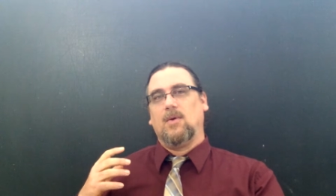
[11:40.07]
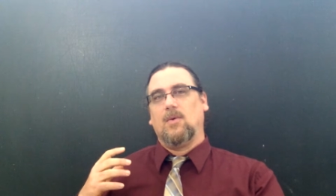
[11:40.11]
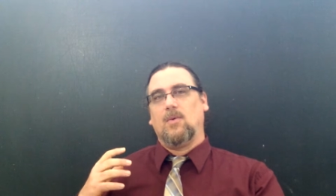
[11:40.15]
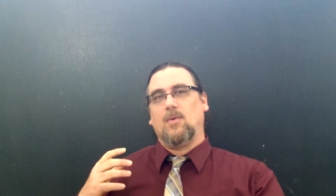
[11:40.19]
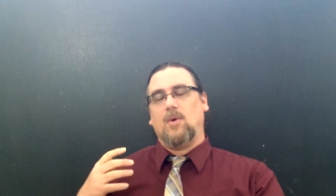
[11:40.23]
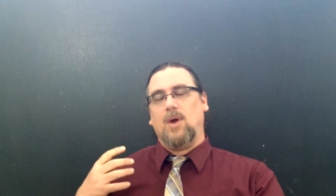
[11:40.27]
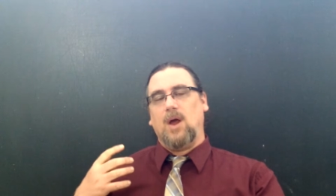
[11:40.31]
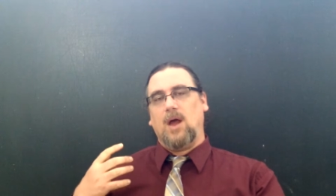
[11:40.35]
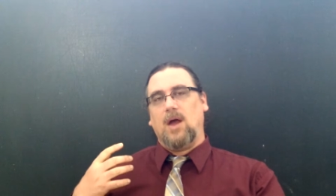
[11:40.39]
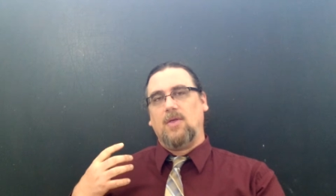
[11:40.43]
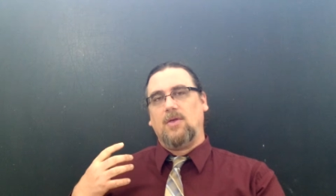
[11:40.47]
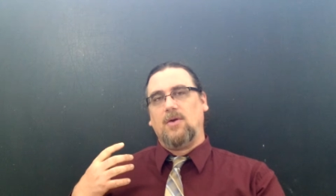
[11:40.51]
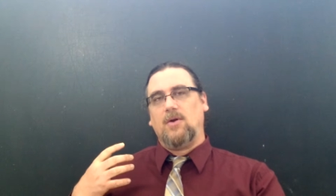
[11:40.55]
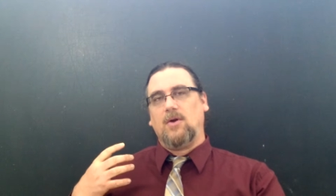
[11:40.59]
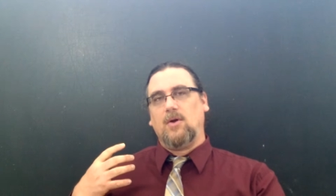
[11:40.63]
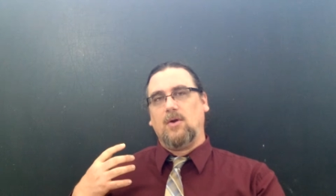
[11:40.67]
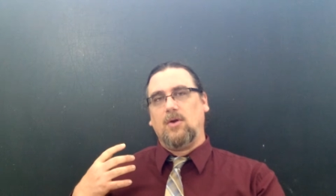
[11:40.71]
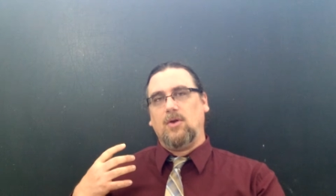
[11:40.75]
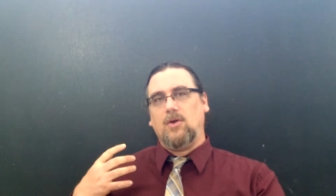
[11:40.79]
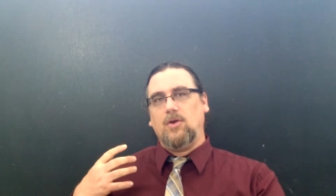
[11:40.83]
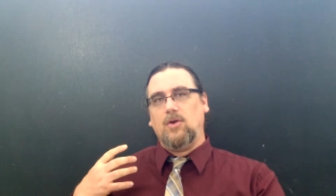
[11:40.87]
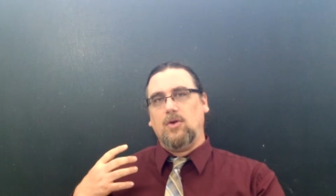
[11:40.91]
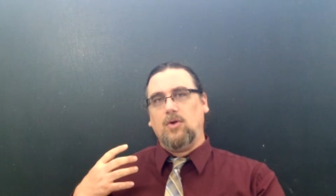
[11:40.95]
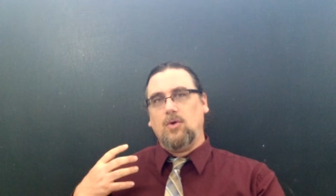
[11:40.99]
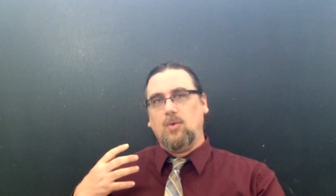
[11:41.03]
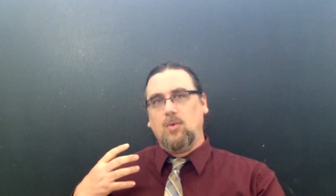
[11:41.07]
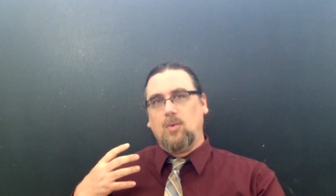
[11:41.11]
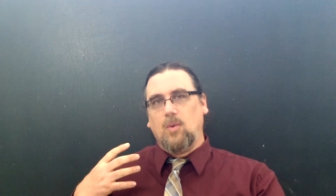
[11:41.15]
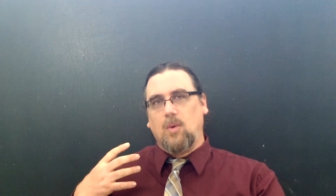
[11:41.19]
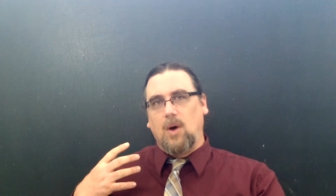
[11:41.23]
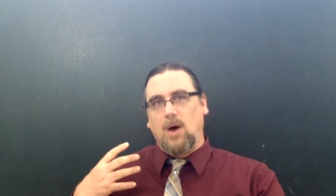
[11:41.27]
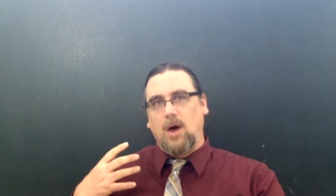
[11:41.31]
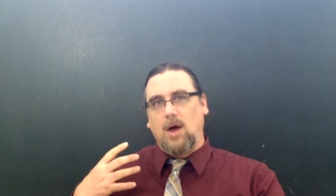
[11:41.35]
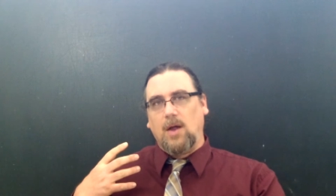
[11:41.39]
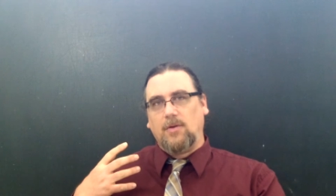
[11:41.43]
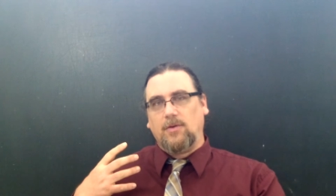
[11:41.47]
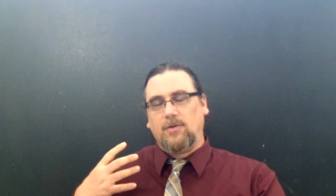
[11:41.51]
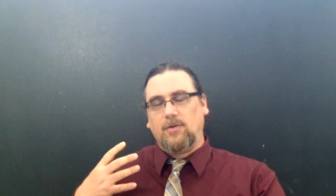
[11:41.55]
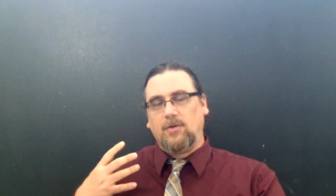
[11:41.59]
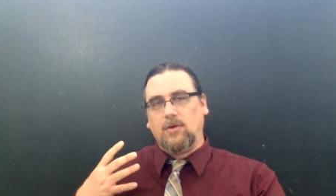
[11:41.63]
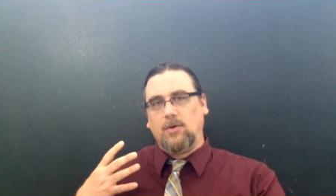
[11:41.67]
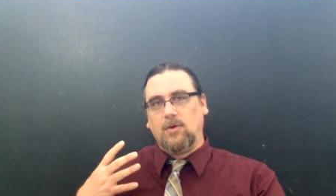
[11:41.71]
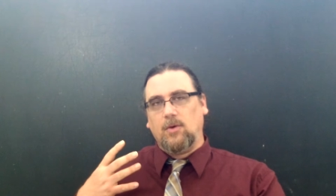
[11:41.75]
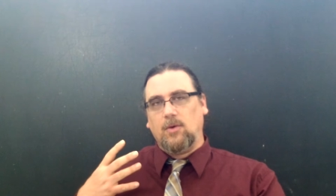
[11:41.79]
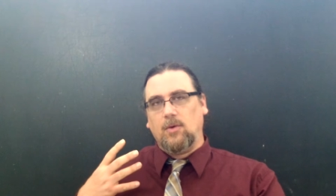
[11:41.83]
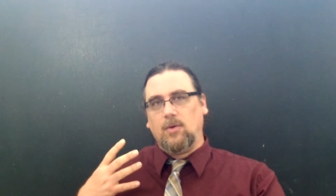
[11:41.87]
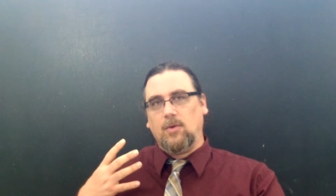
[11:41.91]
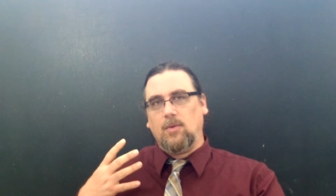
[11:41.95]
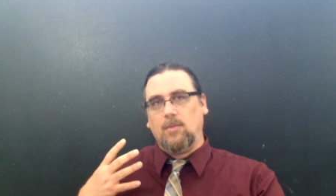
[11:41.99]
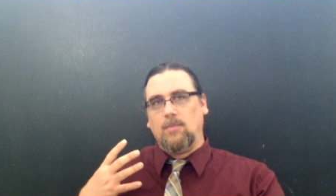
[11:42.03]
Rather, you want
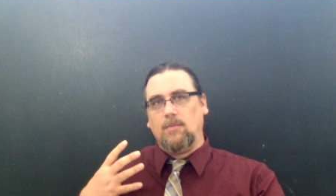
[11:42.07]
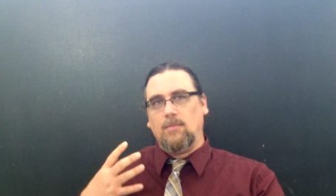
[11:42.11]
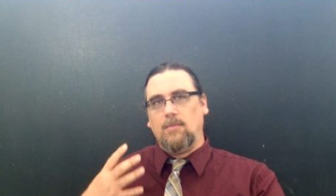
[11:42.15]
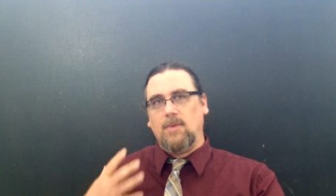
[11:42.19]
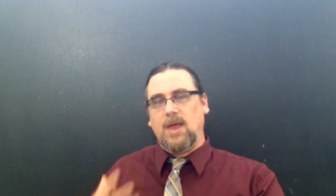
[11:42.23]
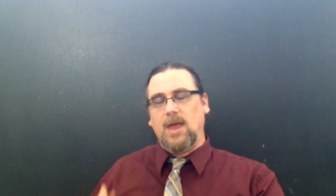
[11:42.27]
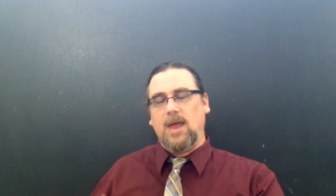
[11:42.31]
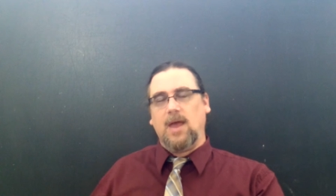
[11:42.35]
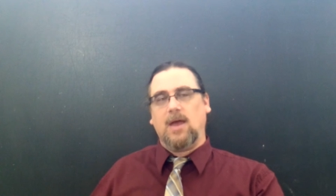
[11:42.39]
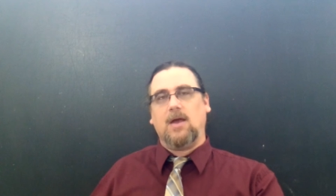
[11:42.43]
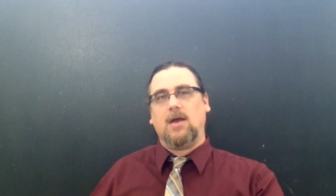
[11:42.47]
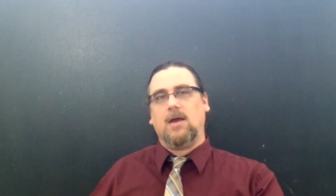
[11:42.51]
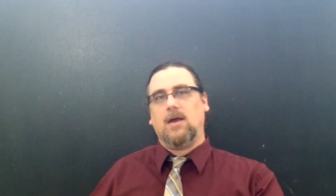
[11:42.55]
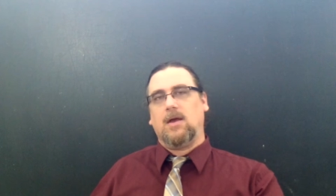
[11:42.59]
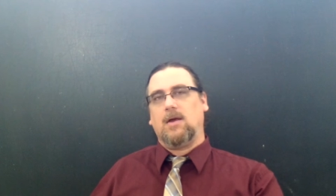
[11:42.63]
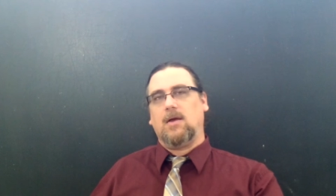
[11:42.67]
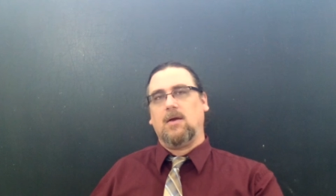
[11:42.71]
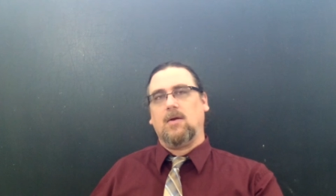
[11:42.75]
to make